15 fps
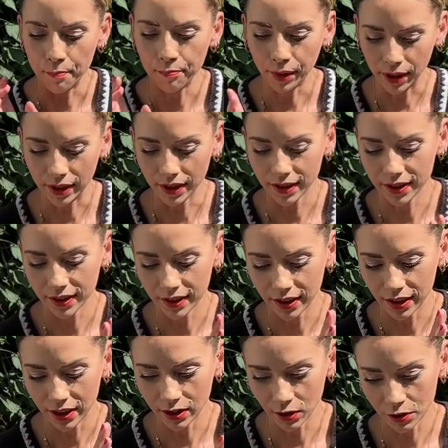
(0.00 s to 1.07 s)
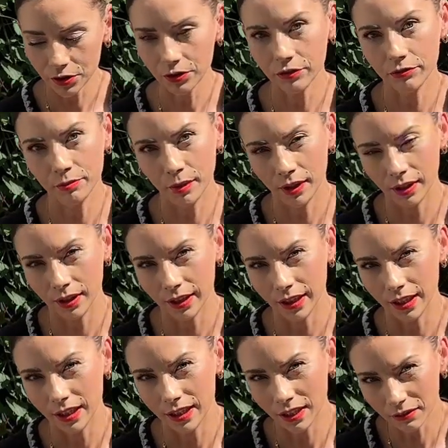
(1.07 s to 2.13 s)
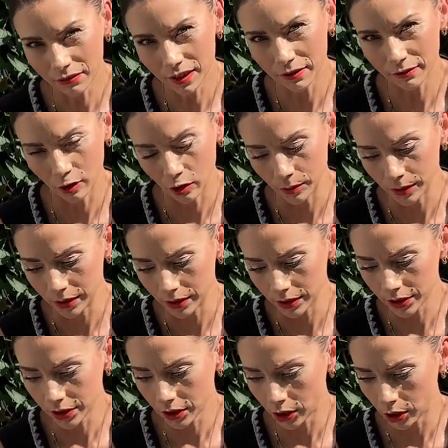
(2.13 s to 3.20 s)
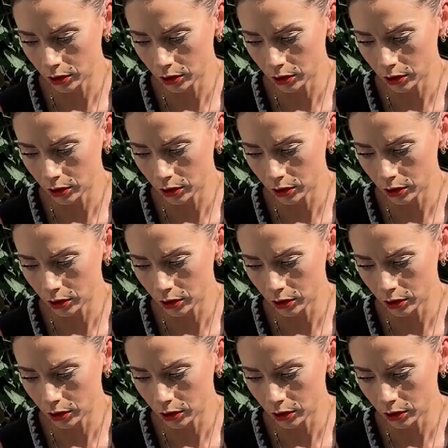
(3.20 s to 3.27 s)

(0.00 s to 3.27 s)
But lots of my lovely followers